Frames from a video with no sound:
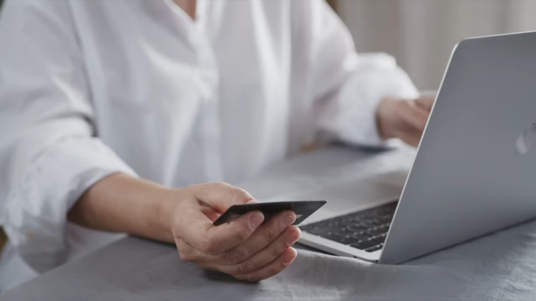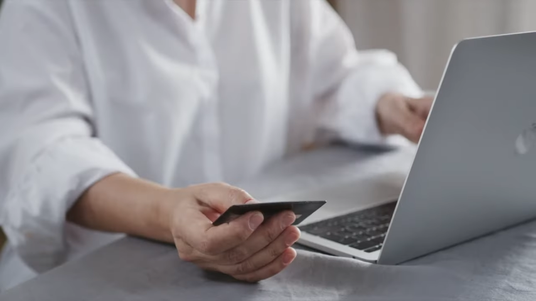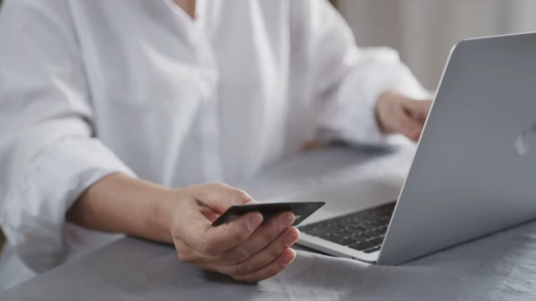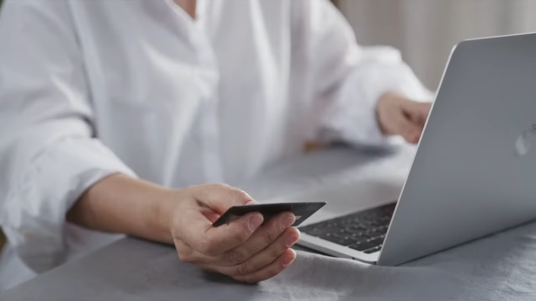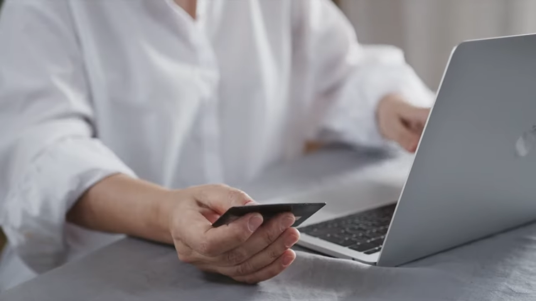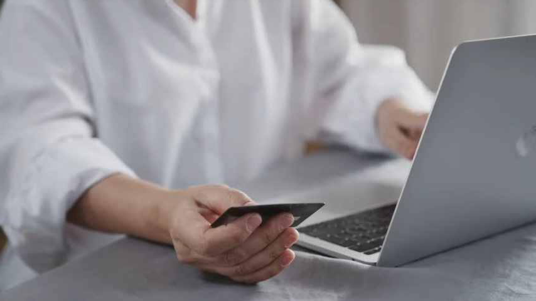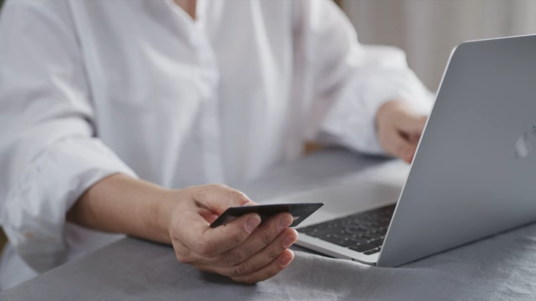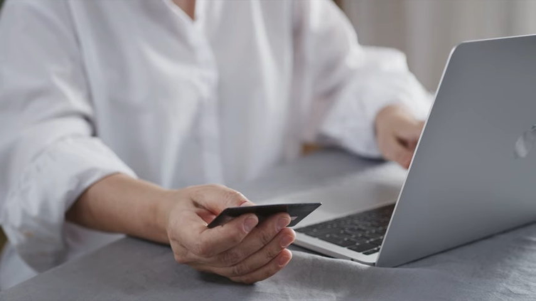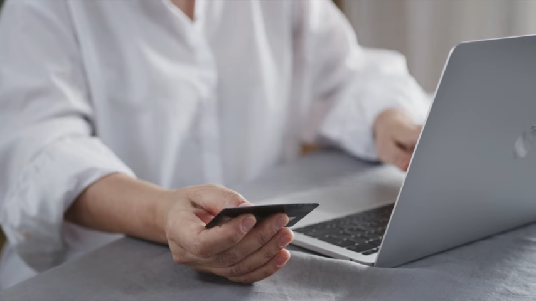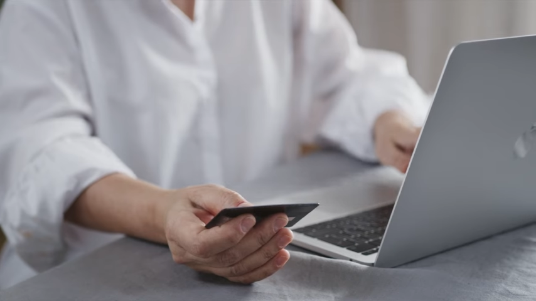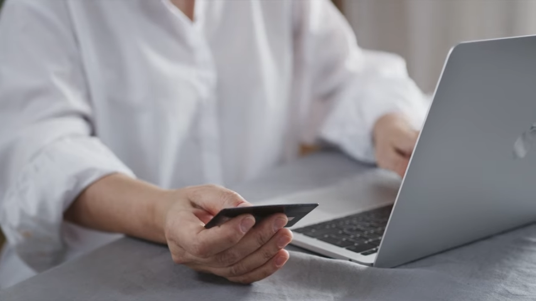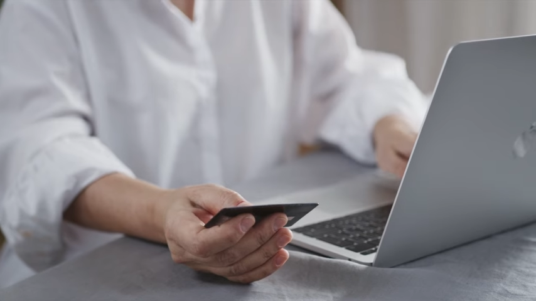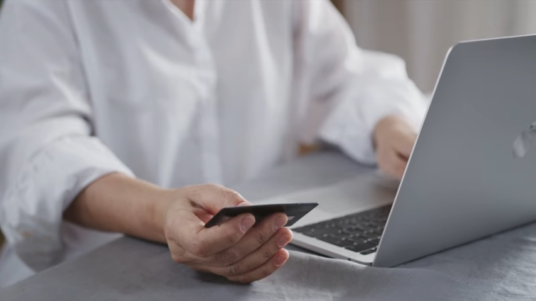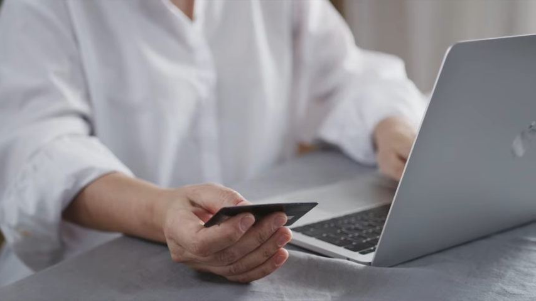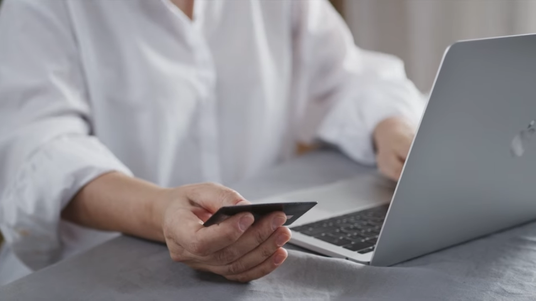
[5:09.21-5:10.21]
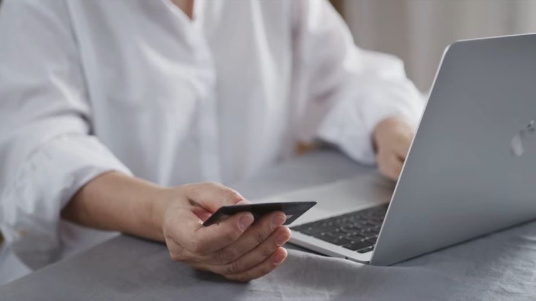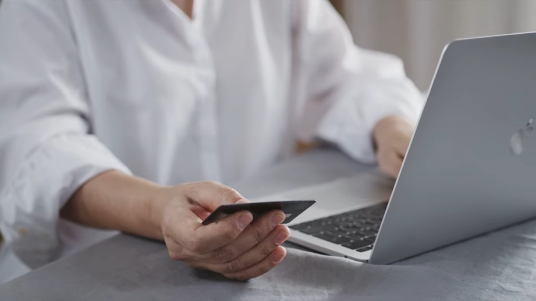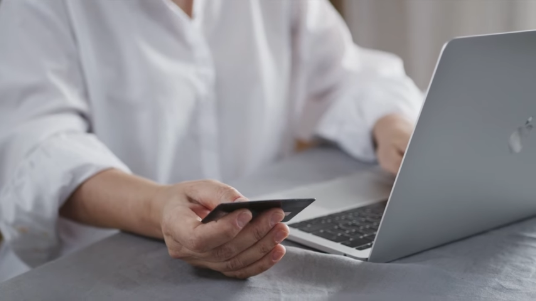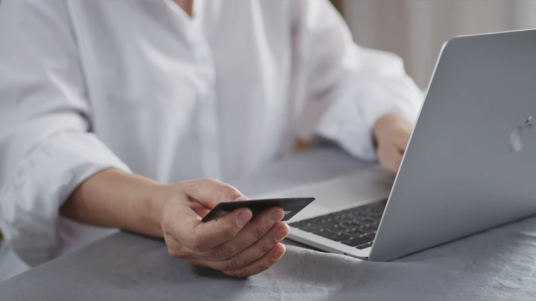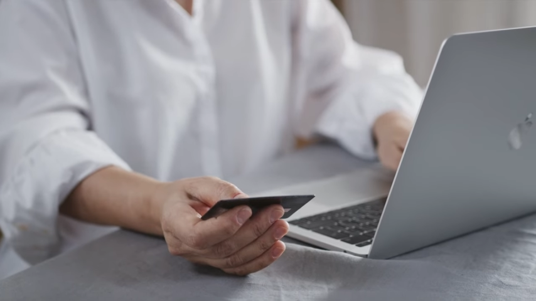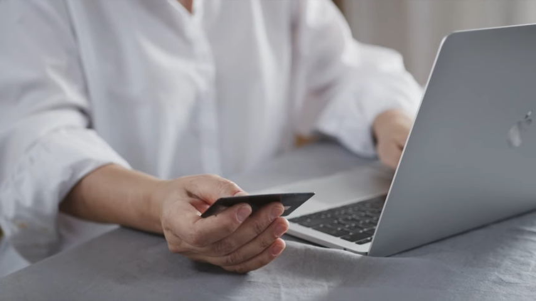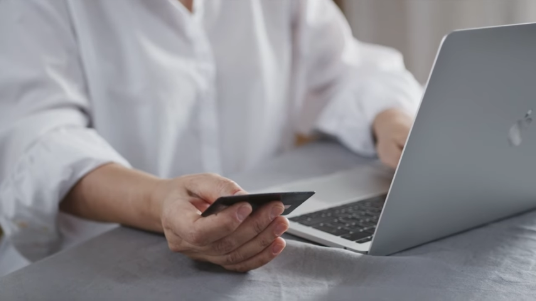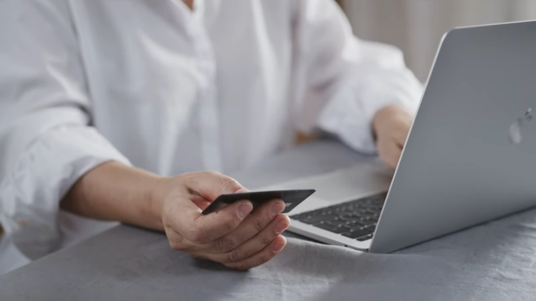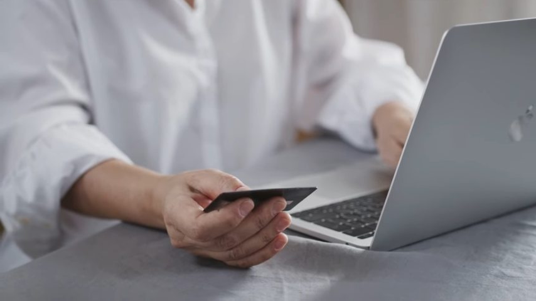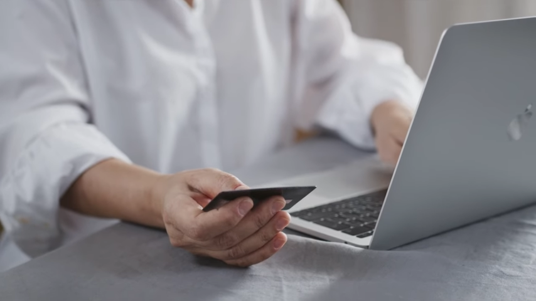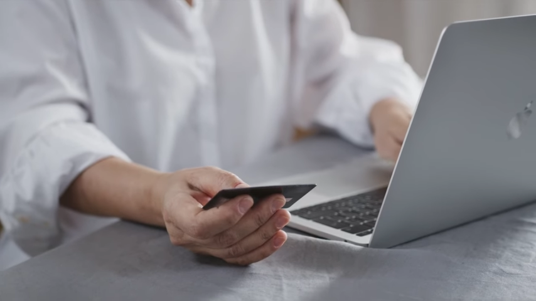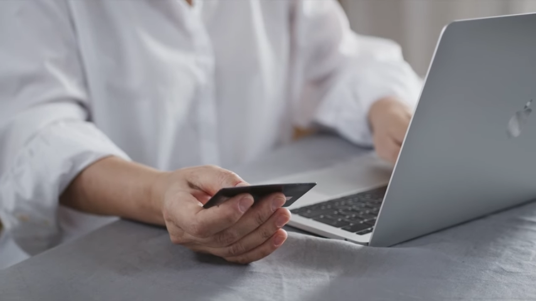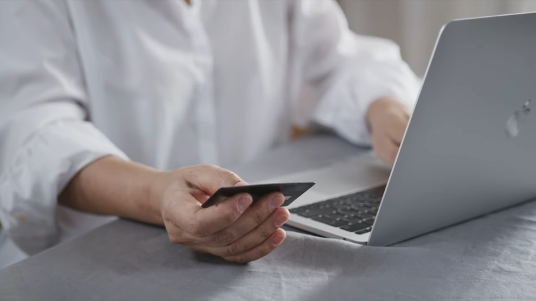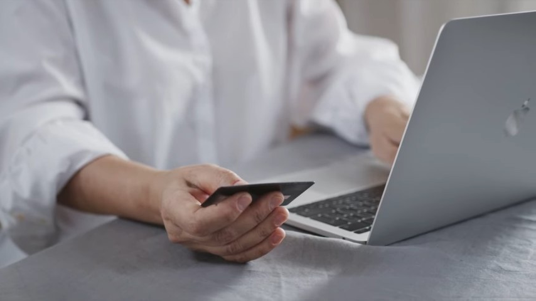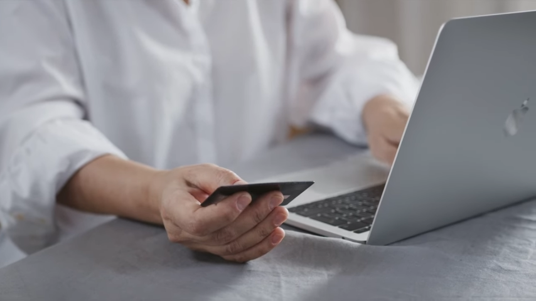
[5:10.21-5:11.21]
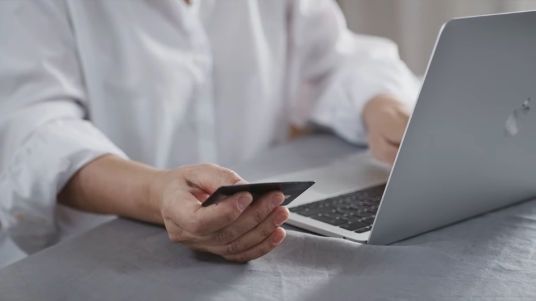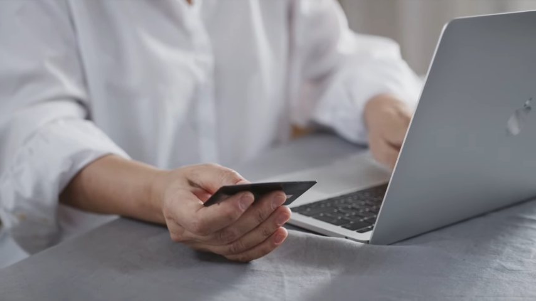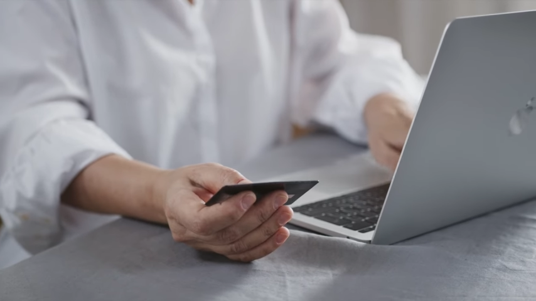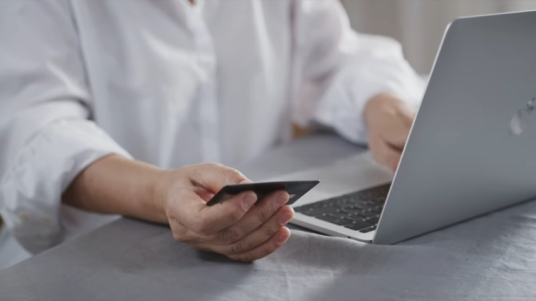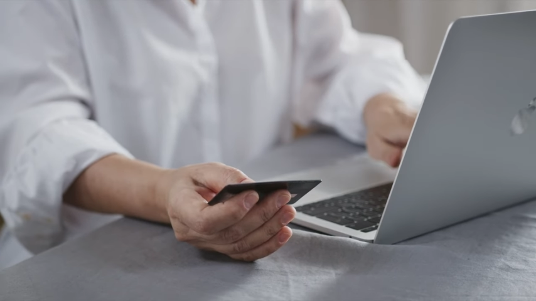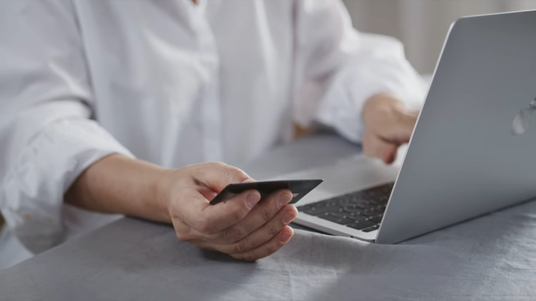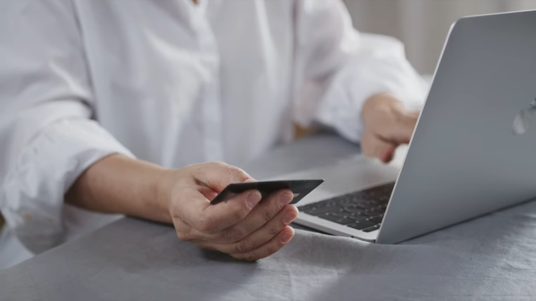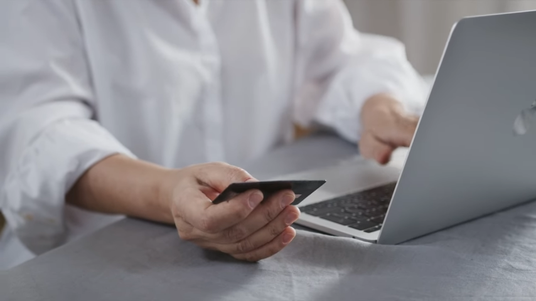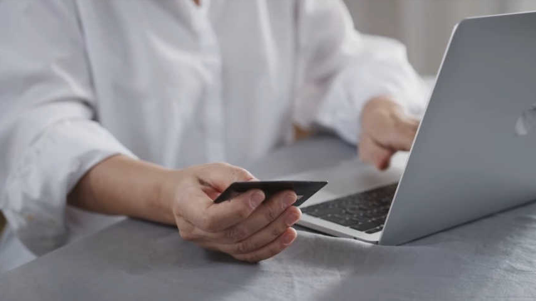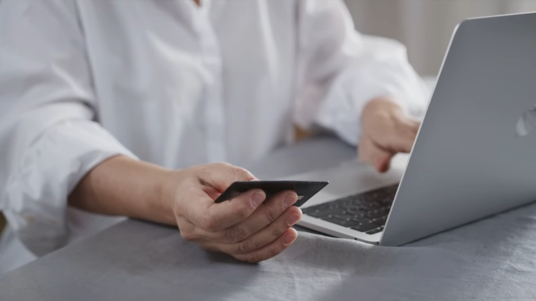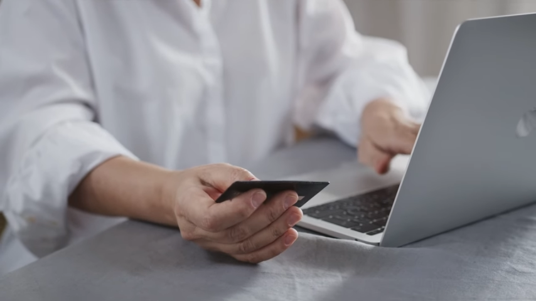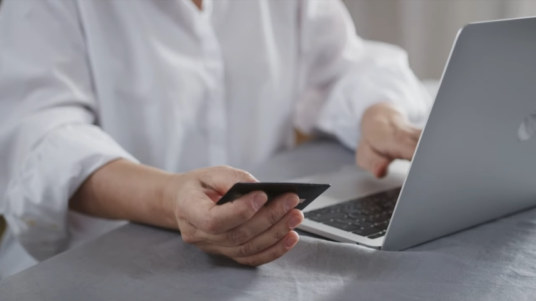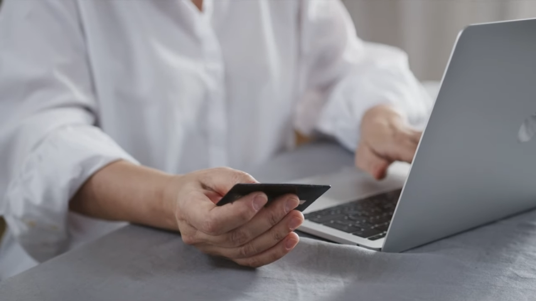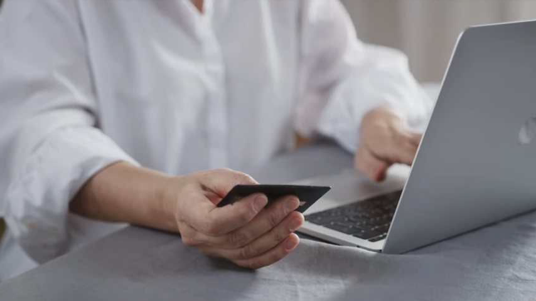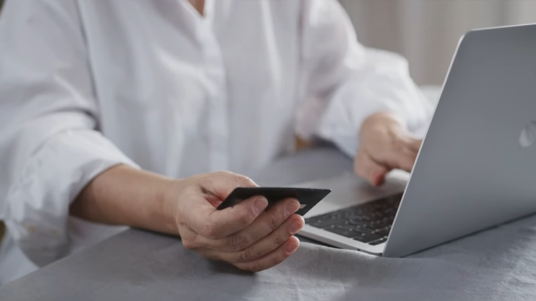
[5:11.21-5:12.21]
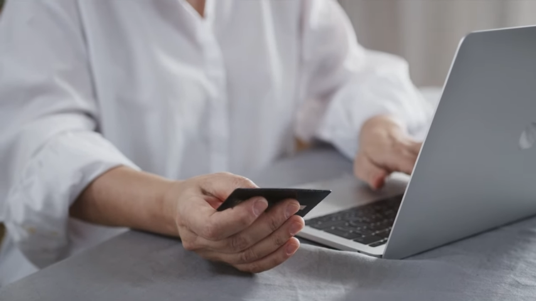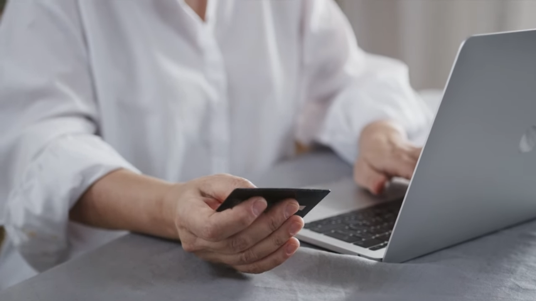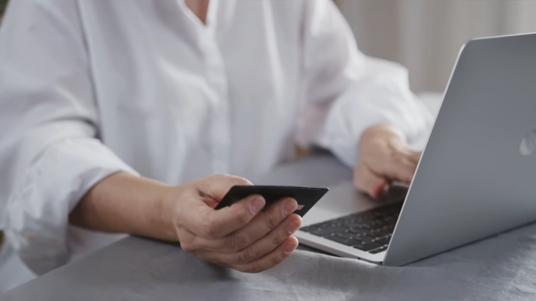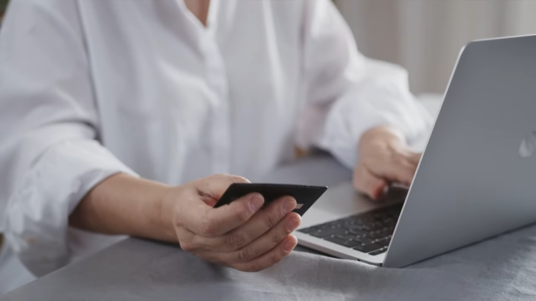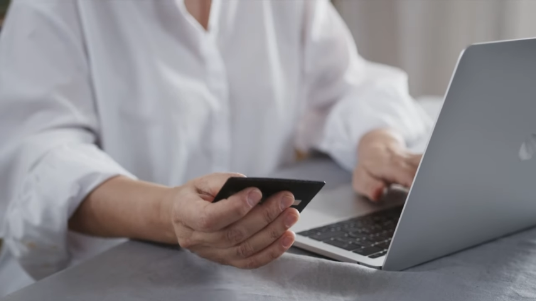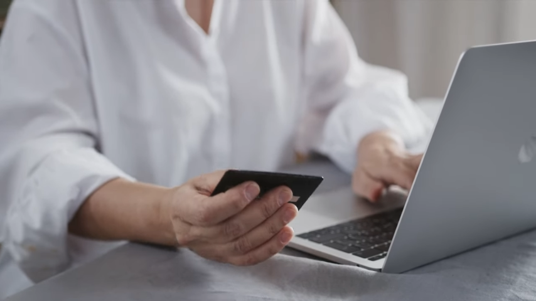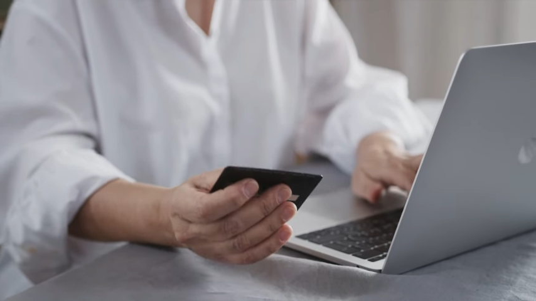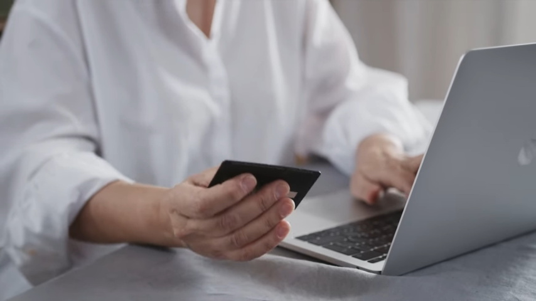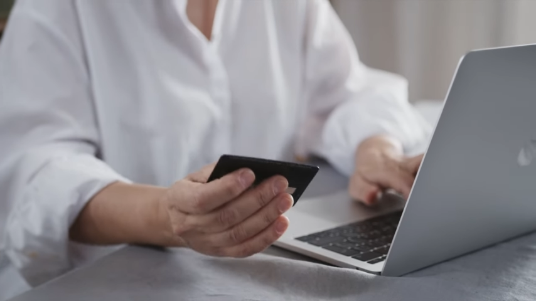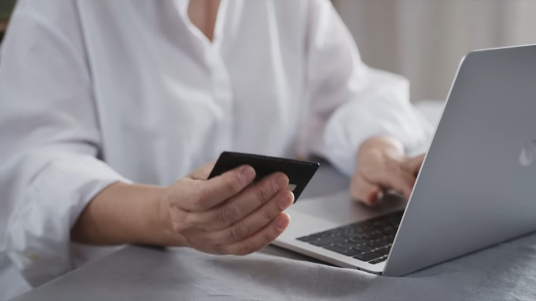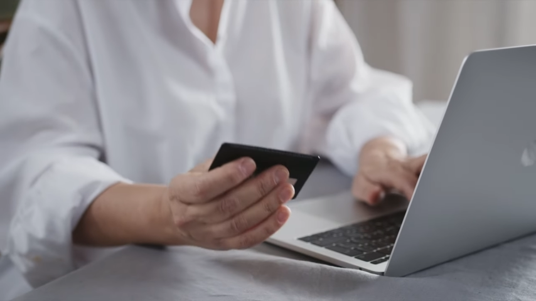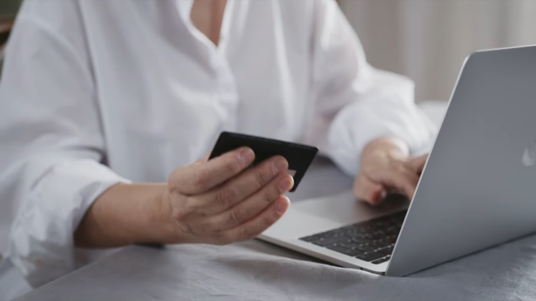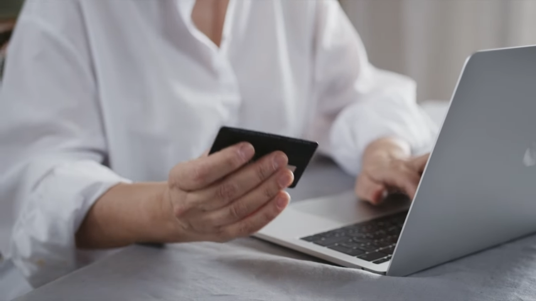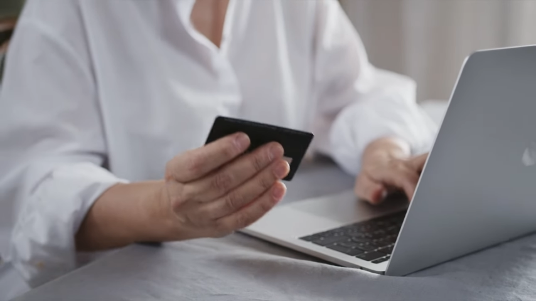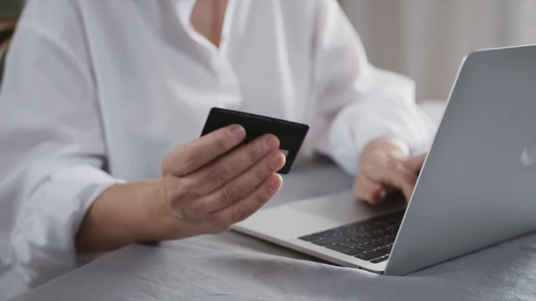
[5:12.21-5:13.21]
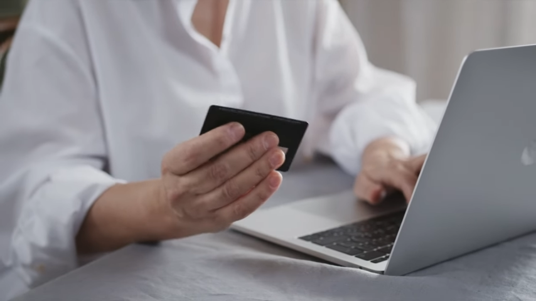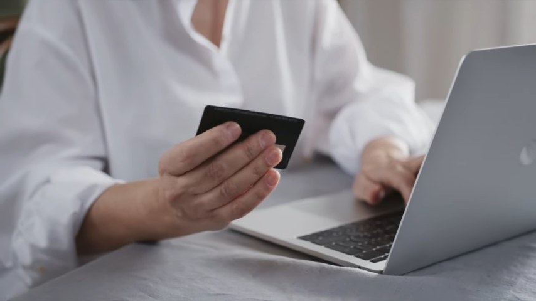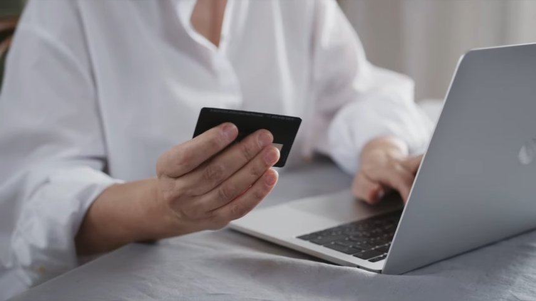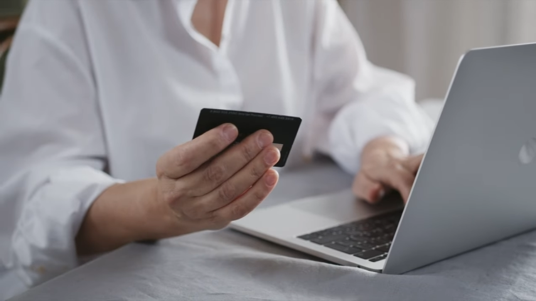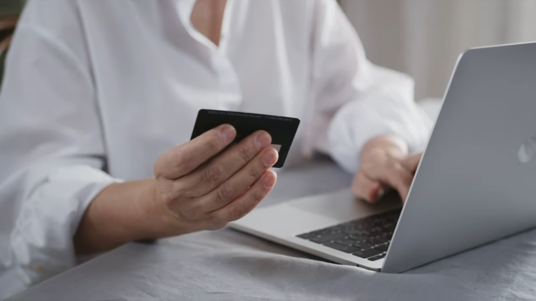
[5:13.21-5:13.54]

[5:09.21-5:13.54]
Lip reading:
[unreadable: no face in view]